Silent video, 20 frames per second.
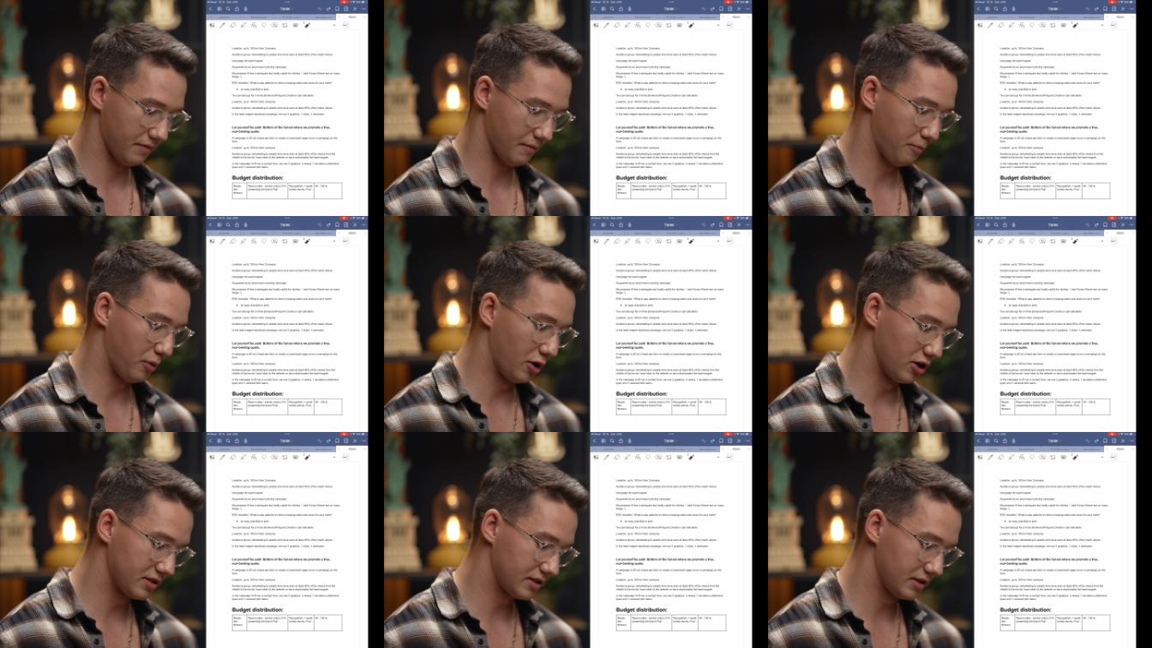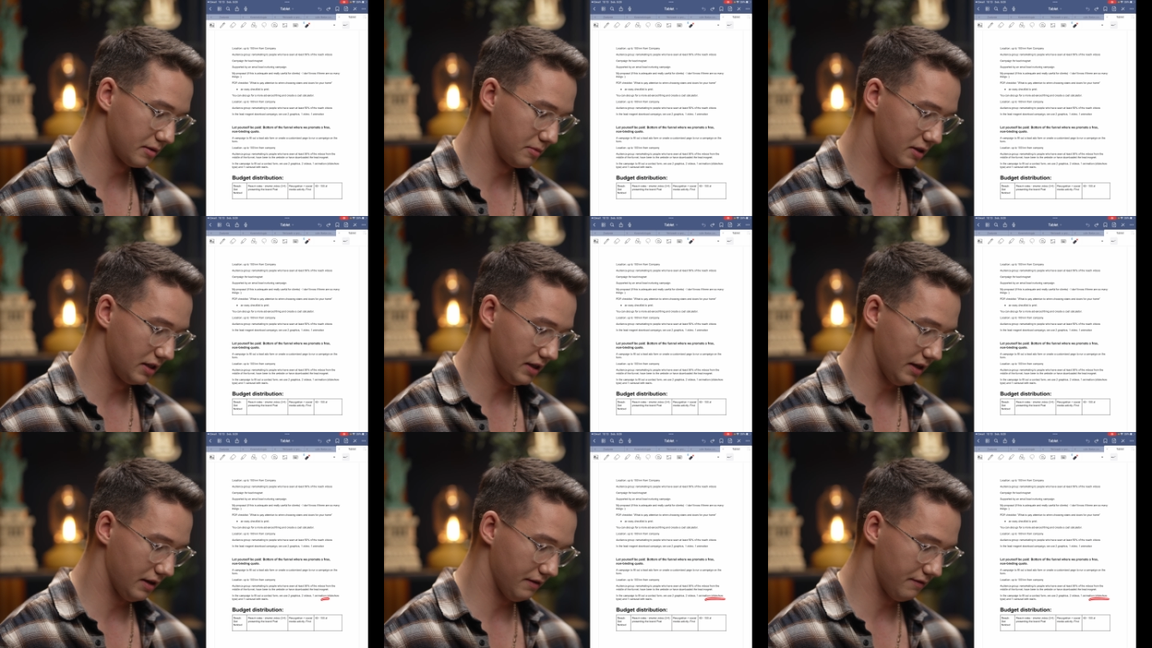
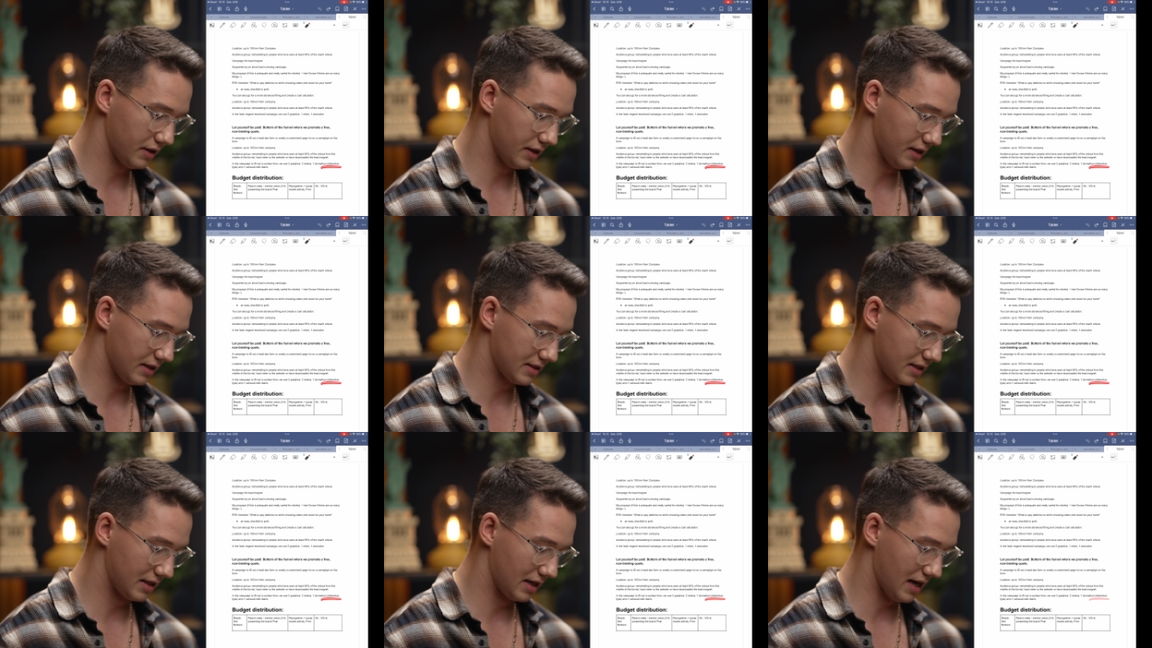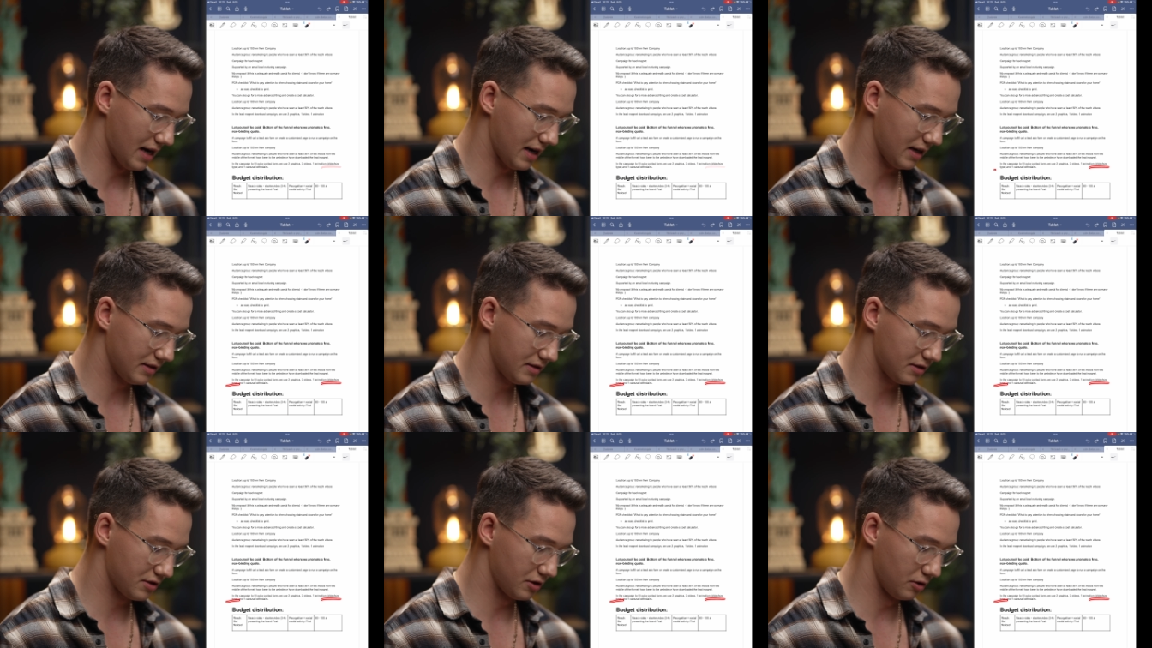possibly even a
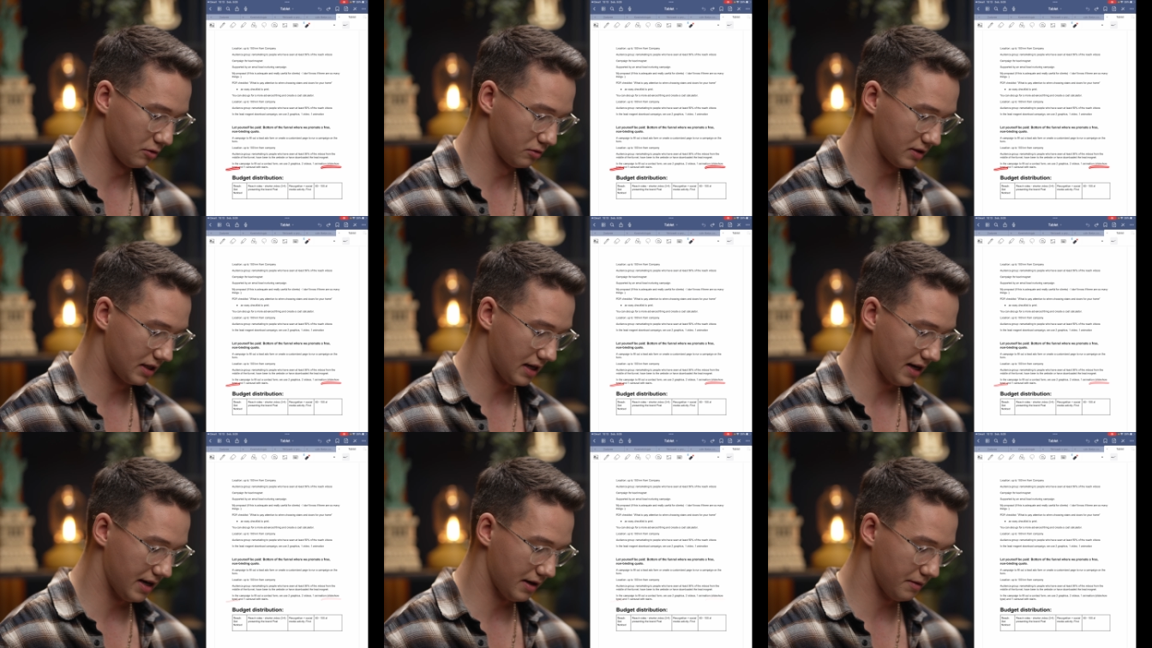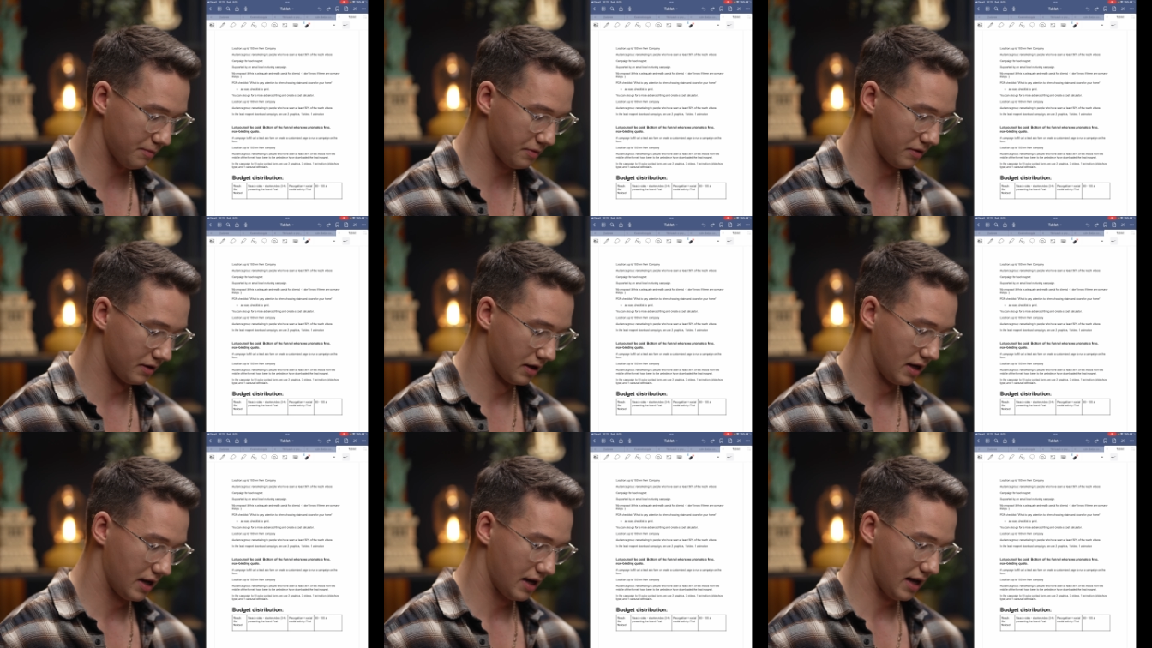slideshow type,
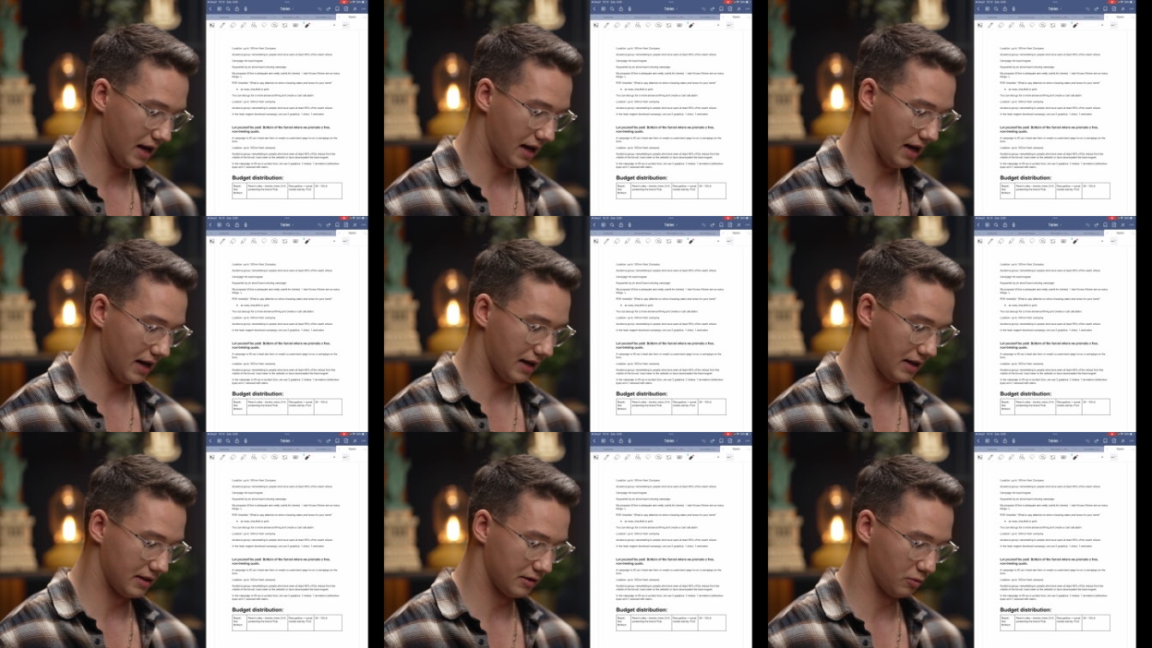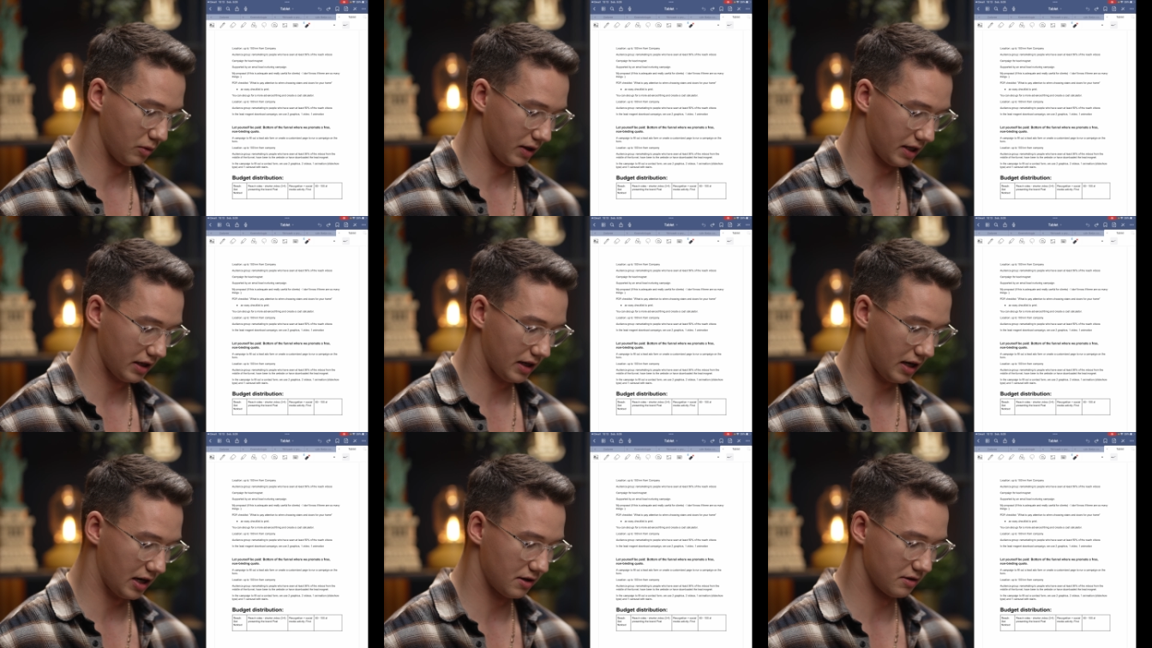and
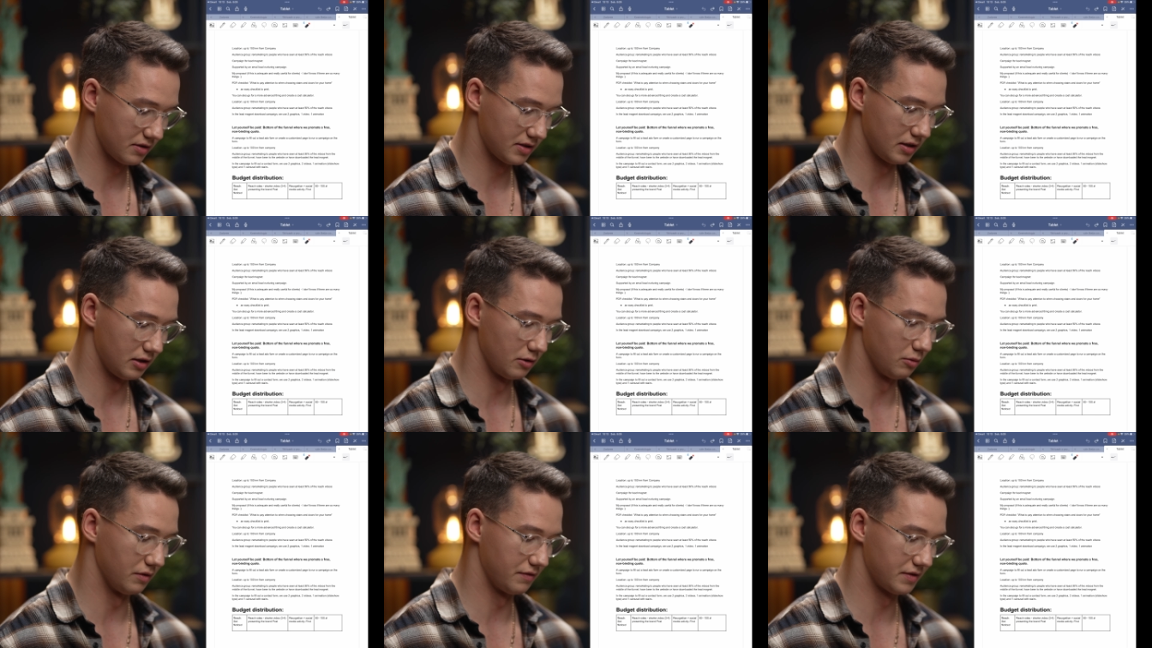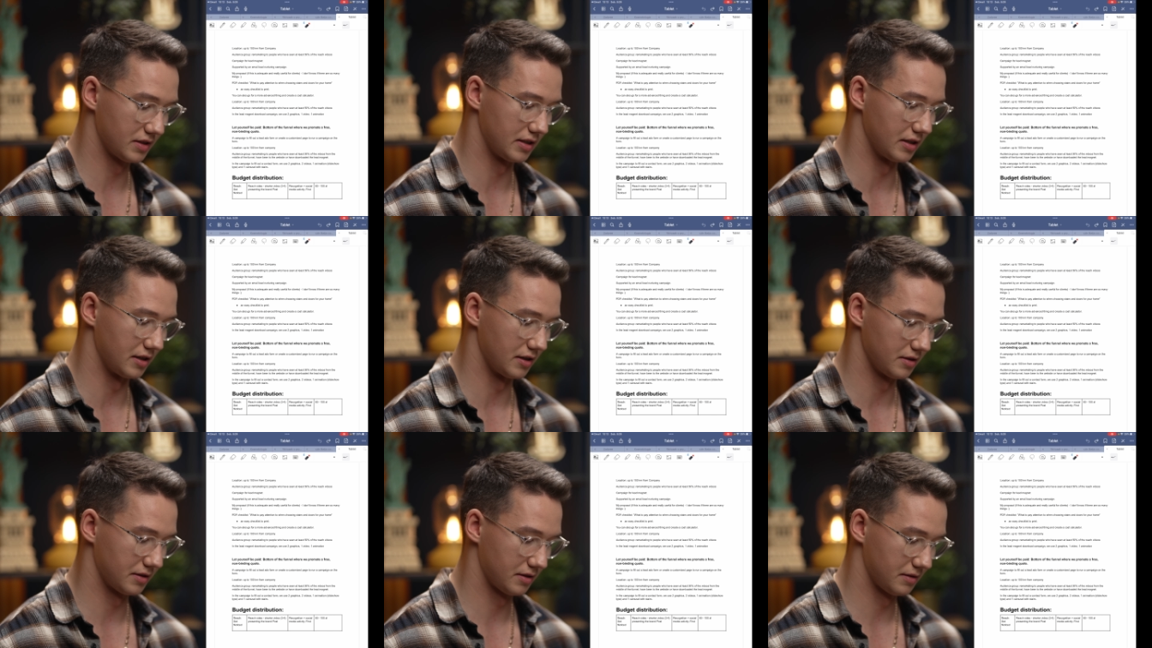1 carousel with
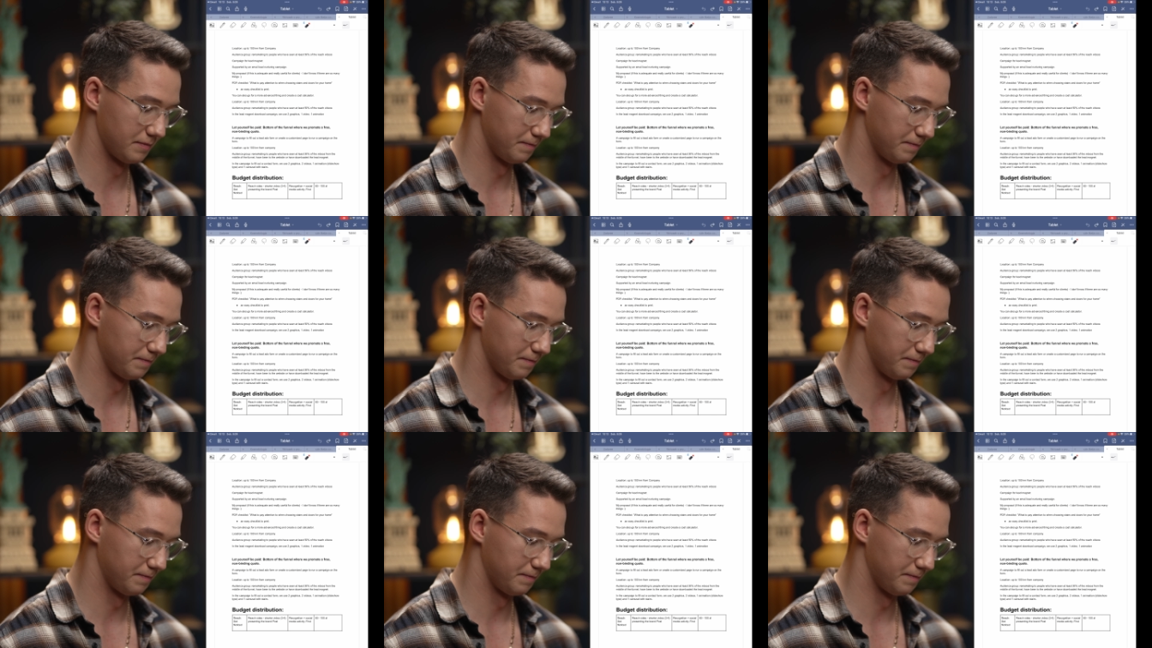stairs.